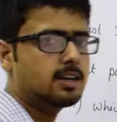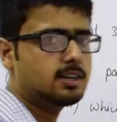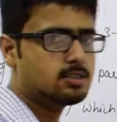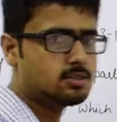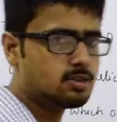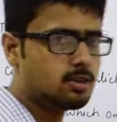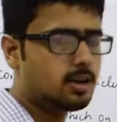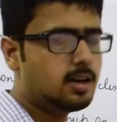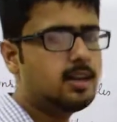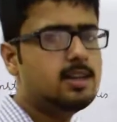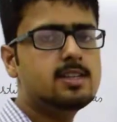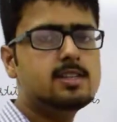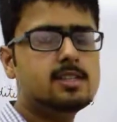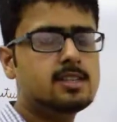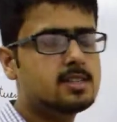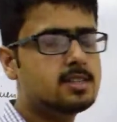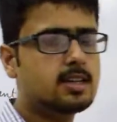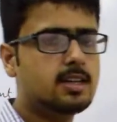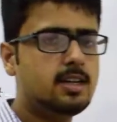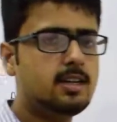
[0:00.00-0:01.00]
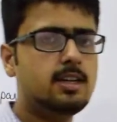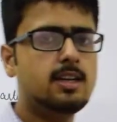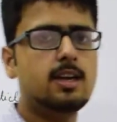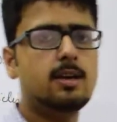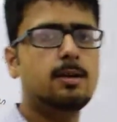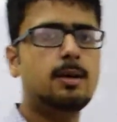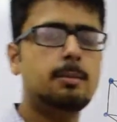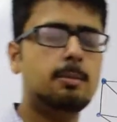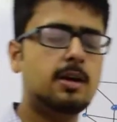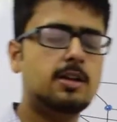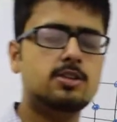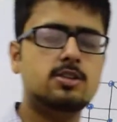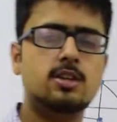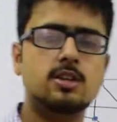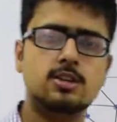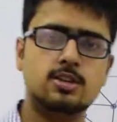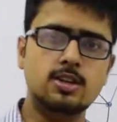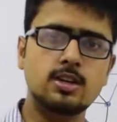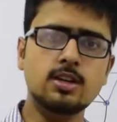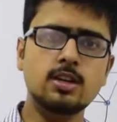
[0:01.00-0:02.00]
solid is 3D
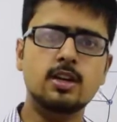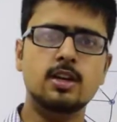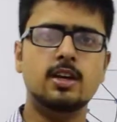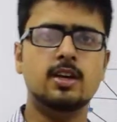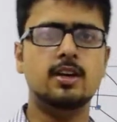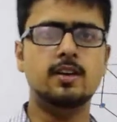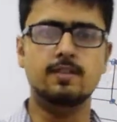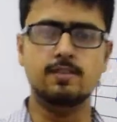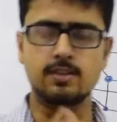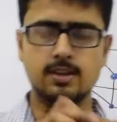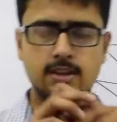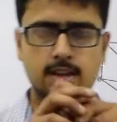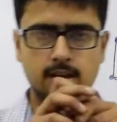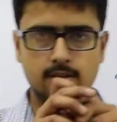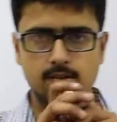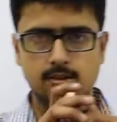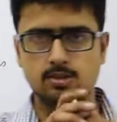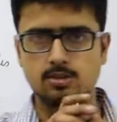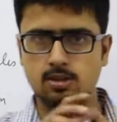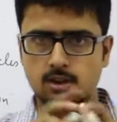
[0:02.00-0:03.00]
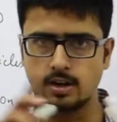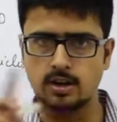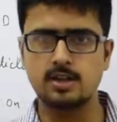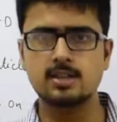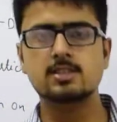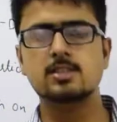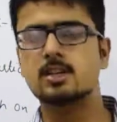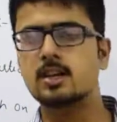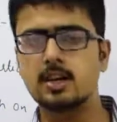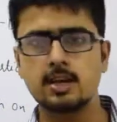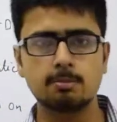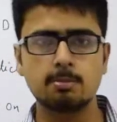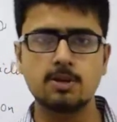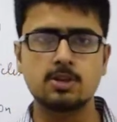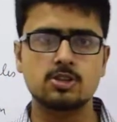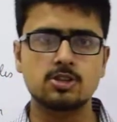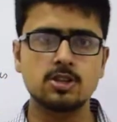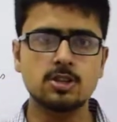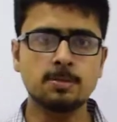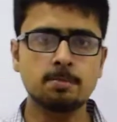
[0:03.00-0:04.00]
imagination, if our solid is 3D
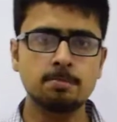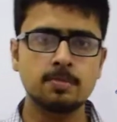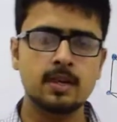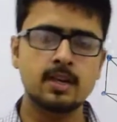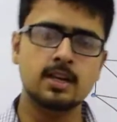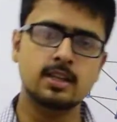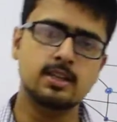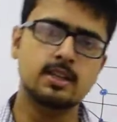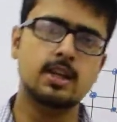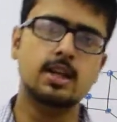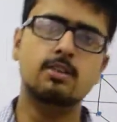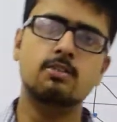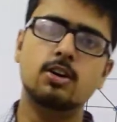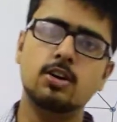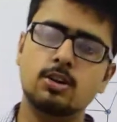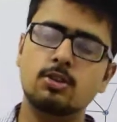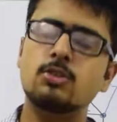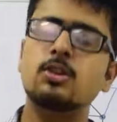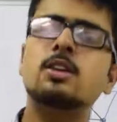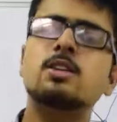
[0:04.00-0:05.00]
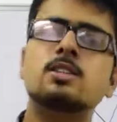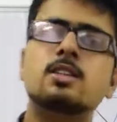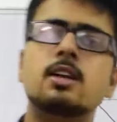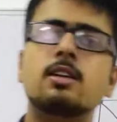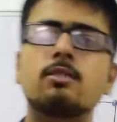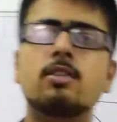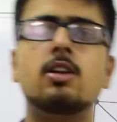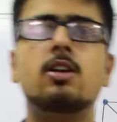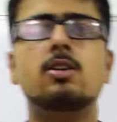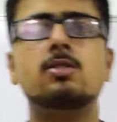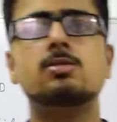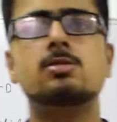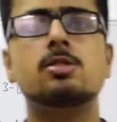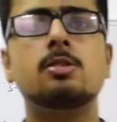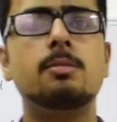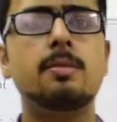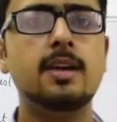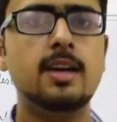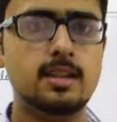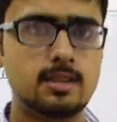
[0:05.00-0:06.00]
picture, then our unit cell will also
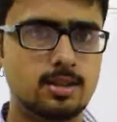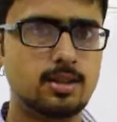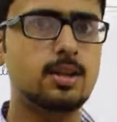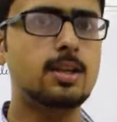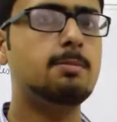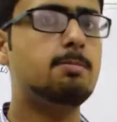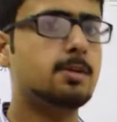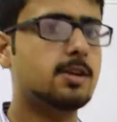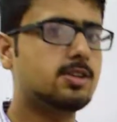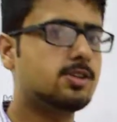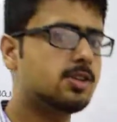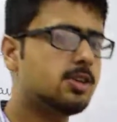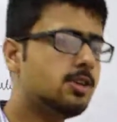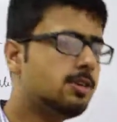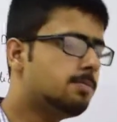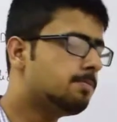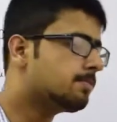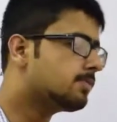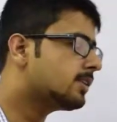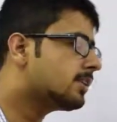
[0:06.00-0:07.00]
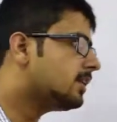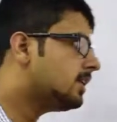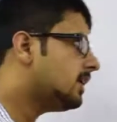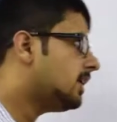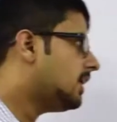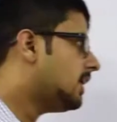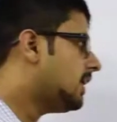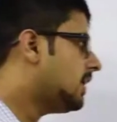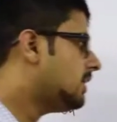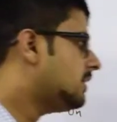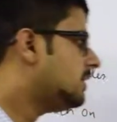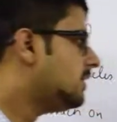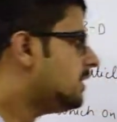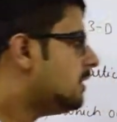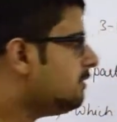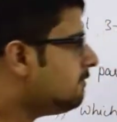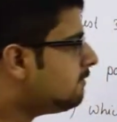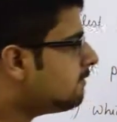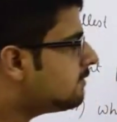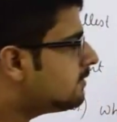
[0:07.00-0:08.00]
be a 3D picture. And
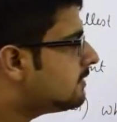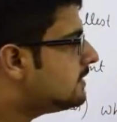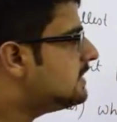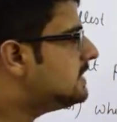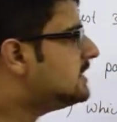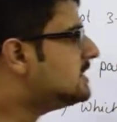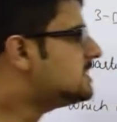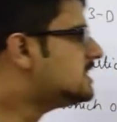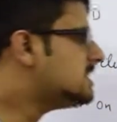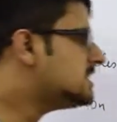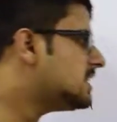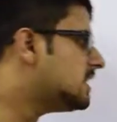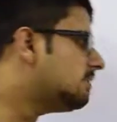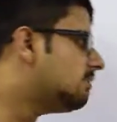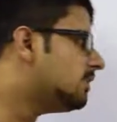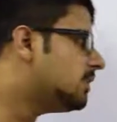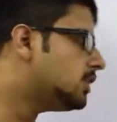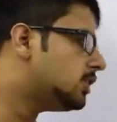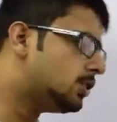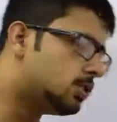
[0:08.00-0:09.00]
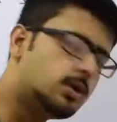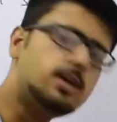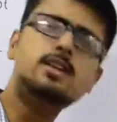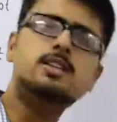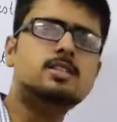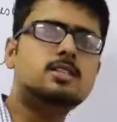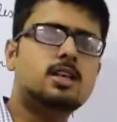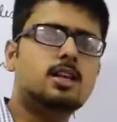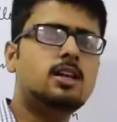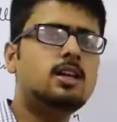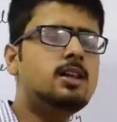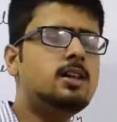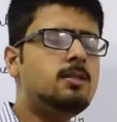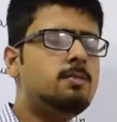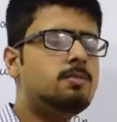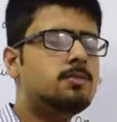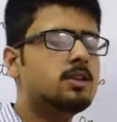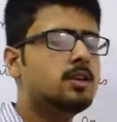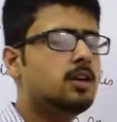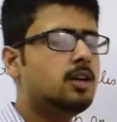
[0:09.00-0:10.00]
if this is our unit cell,
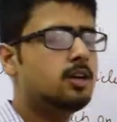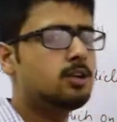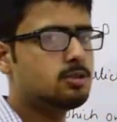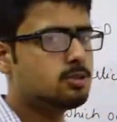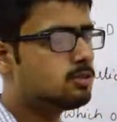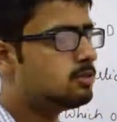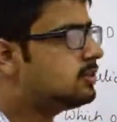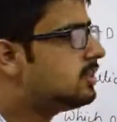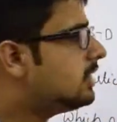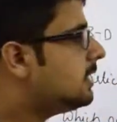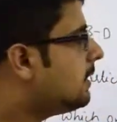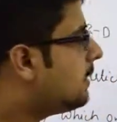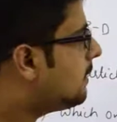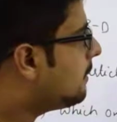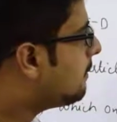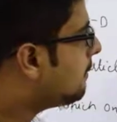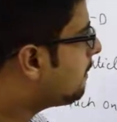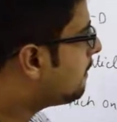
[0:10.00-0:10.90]
so the